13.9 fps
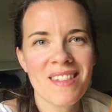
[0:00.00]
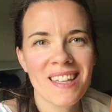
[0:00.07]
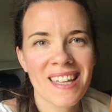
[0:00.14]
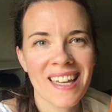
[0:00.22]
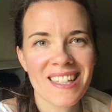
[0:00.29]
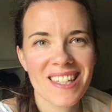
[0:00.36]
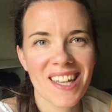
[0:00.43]
the
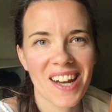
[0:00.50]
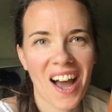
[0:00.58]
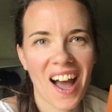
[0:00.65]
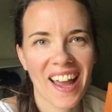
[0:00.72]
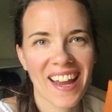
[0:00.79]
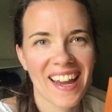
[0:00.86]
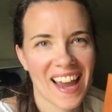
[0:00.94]
kids and
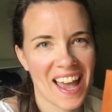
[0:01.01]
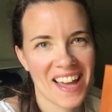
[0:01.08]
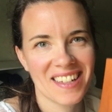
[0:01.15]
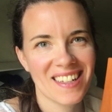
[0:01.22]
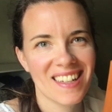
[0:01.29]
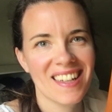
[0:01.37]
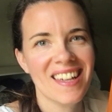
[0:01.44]
I,
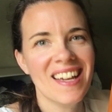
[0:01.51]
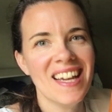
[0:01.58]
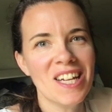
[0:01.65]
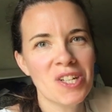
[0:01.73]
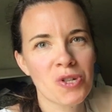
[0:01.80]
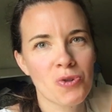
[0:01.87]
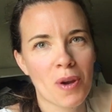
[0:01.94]
and
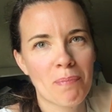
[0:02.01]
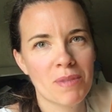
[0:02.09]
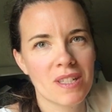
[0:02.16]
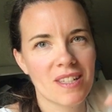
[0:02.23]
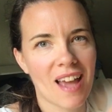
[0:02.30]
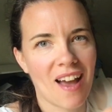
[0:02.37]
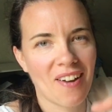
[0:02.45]
it
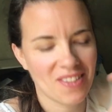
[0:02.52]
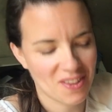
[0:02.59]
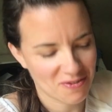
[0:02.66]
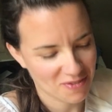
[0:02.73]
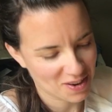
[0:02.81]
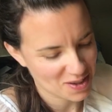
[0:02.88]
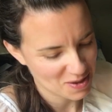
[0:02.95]
dripped down the
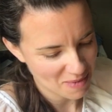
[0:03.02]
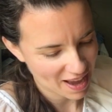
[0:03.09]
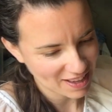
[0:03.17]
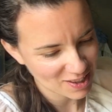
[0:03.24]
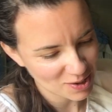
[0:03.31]
front of the bag.